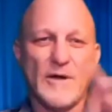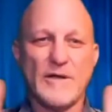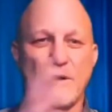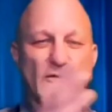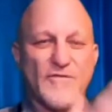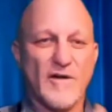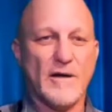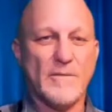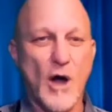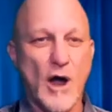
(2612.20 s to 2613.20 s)
and go
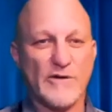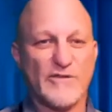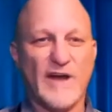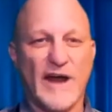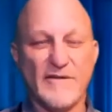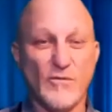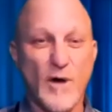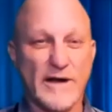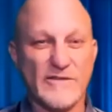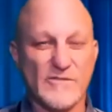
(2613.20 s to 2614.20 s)
from our side of
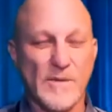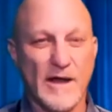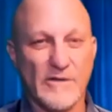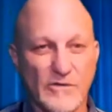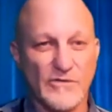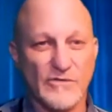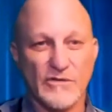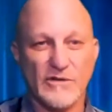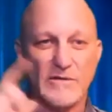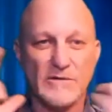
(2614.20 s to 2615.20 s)
wanting sponsors
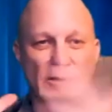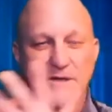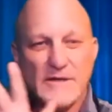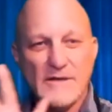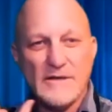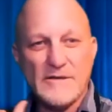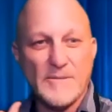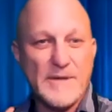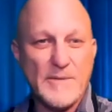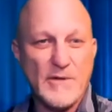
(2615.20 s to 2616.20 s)
to the
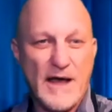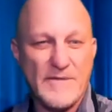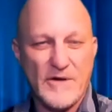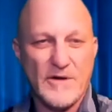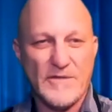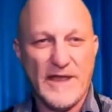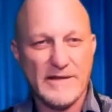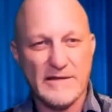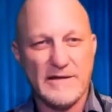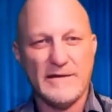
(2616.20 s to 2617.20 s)
people out there, the
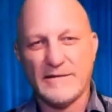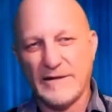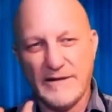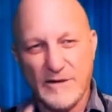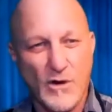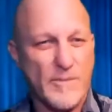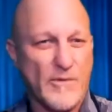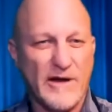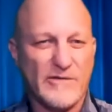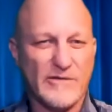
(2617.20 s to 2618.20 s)
entities, the
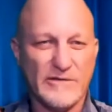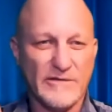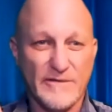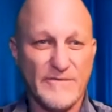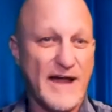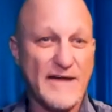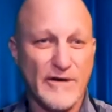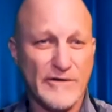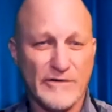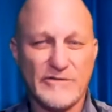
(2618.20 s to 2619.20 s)
corporations, the
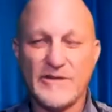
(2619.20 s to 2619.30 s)
500s.